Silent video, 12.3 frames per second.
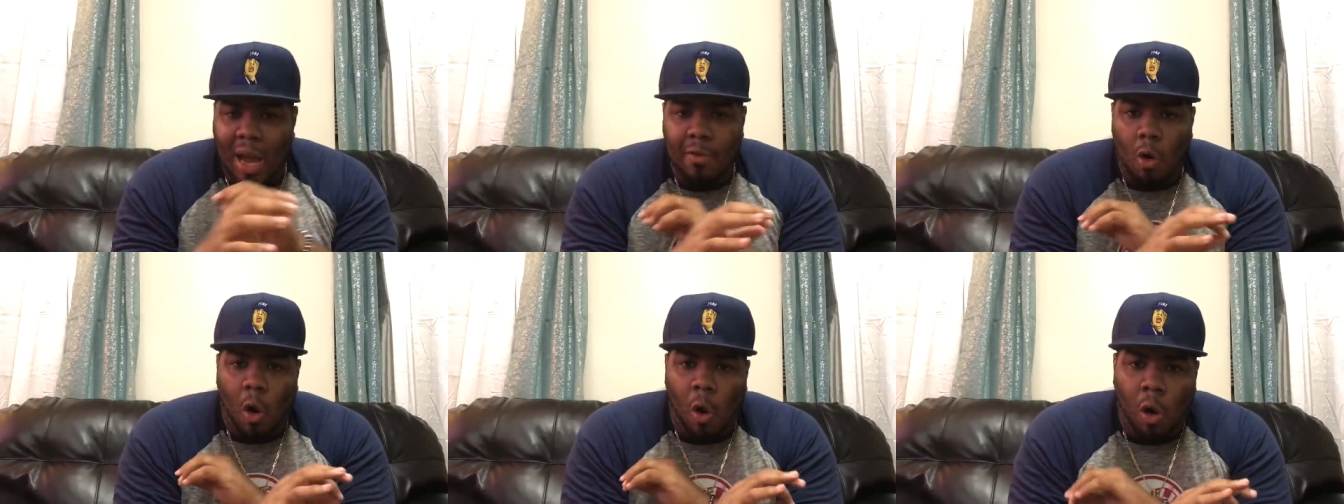I
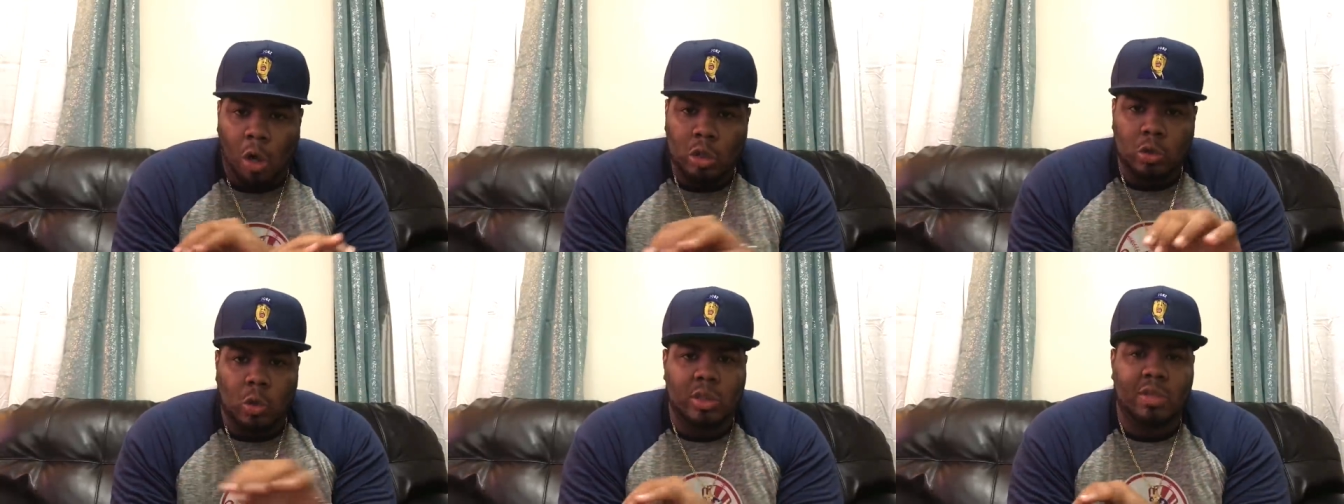have all
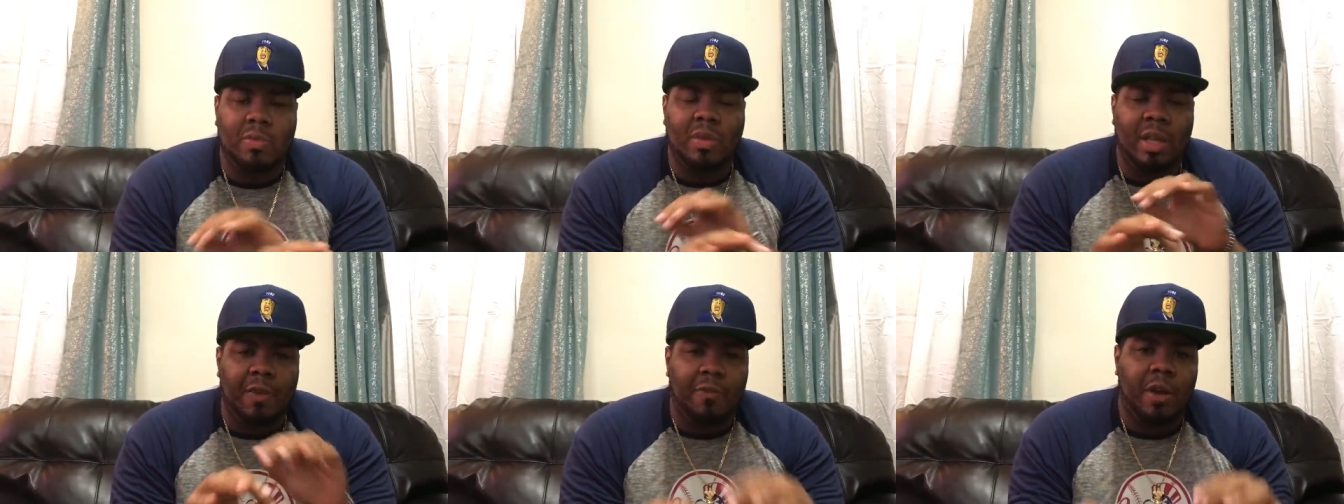sorts
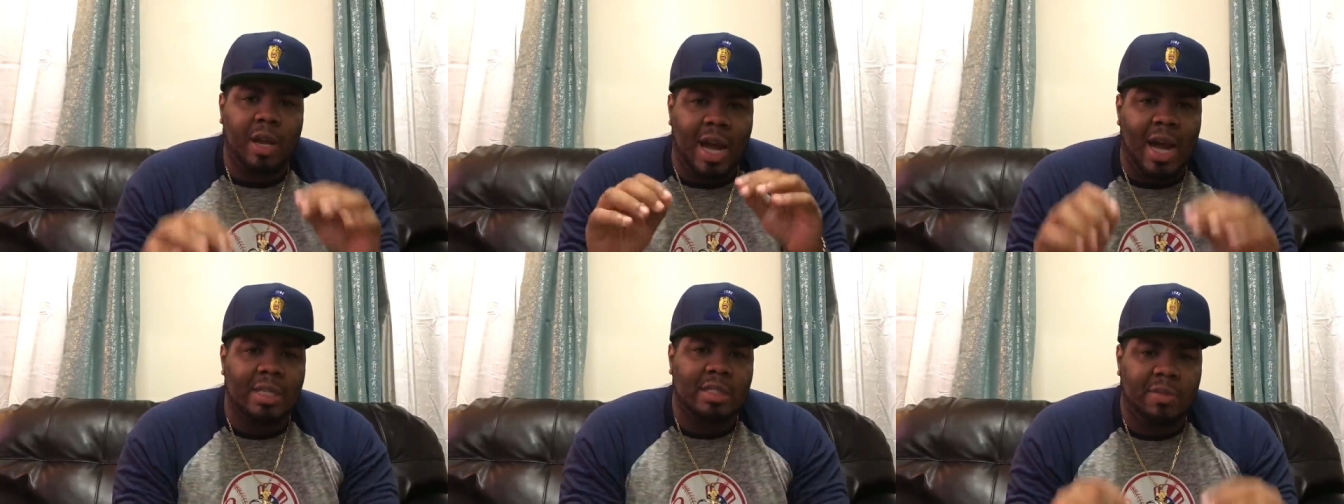of different
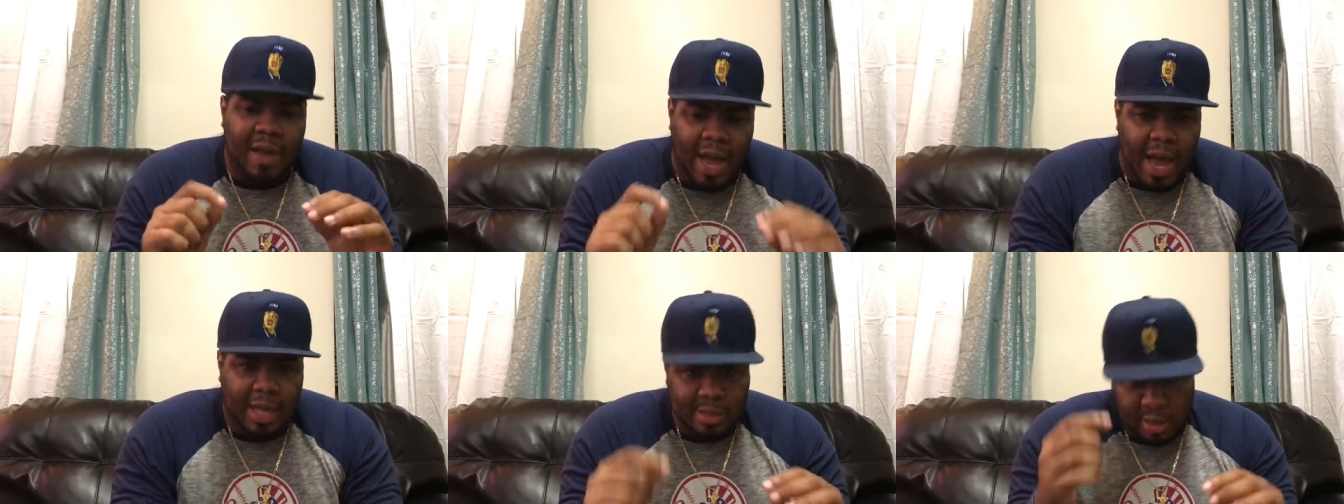kinds of
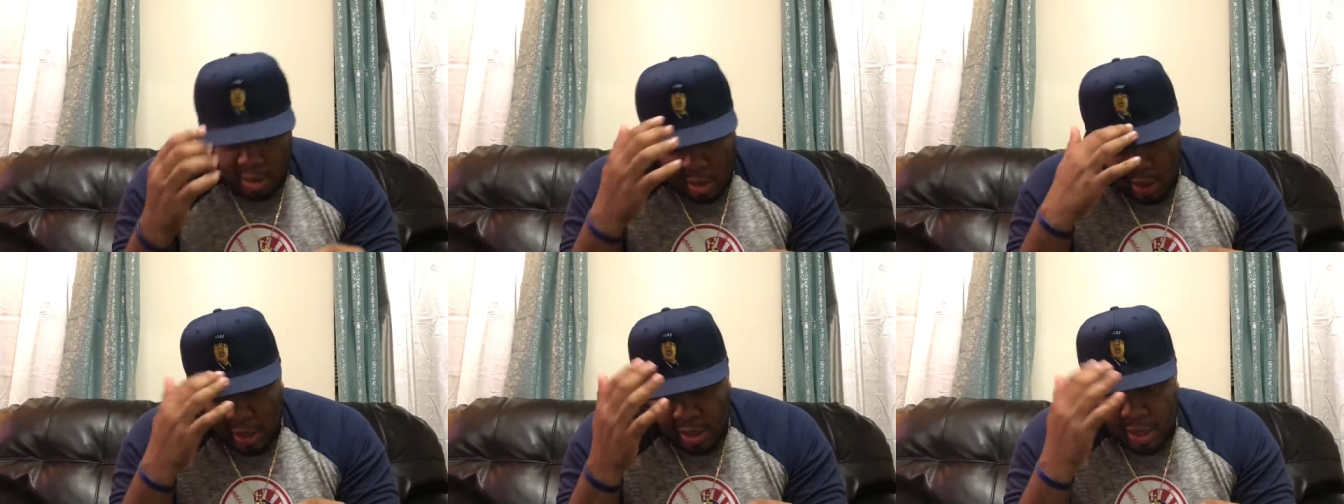hats,
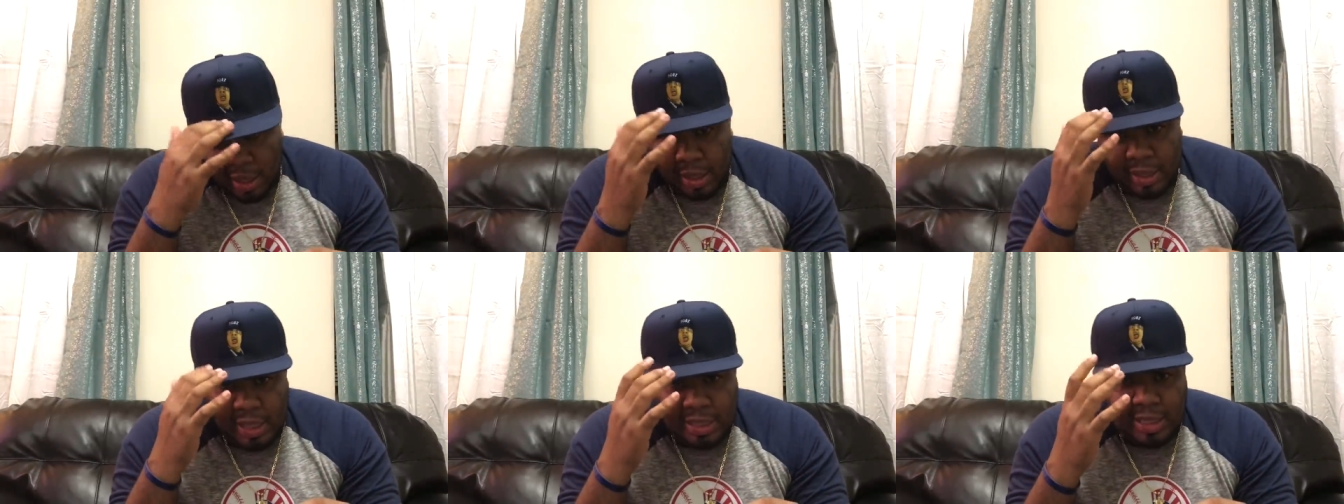
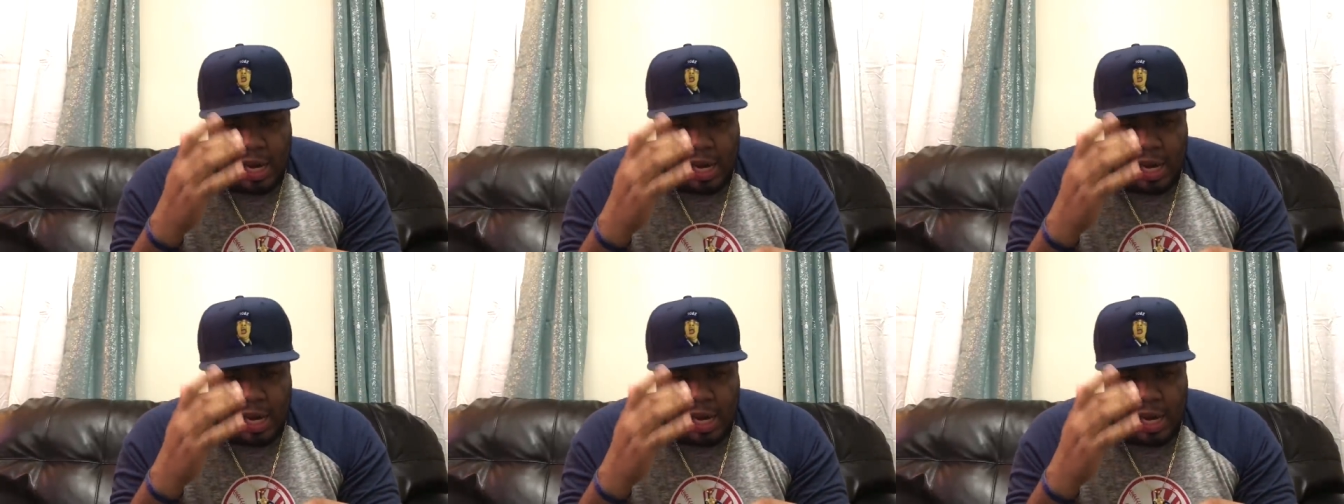like these